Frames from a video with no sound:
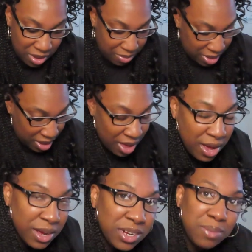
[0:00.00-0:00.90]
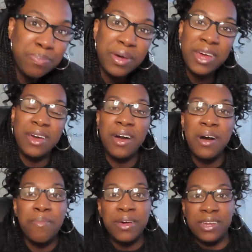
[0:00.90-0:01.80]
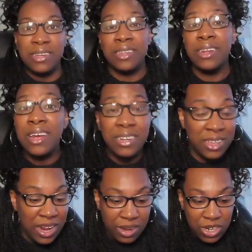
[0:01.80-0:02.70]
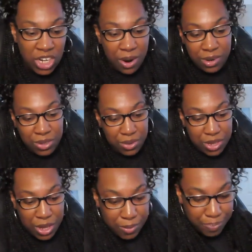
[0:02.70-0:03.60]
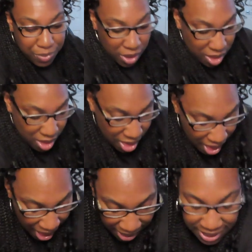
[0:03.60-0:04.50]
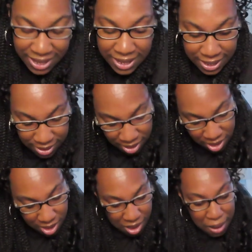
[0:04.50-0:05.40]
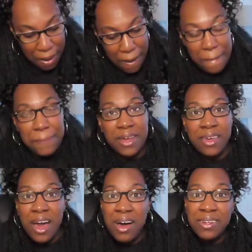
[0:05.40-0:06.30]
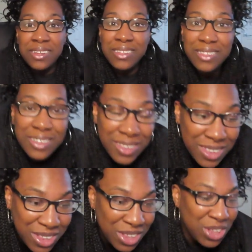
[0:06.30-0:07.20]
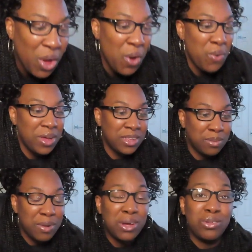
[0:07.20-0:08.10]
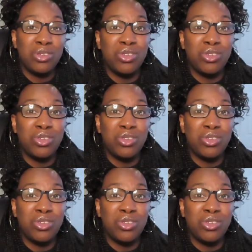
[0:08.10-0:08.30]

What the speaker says: Oh my gosh. But oh my goodness. And I just got out the shower too, so I need it. But y'all, this is so, it smells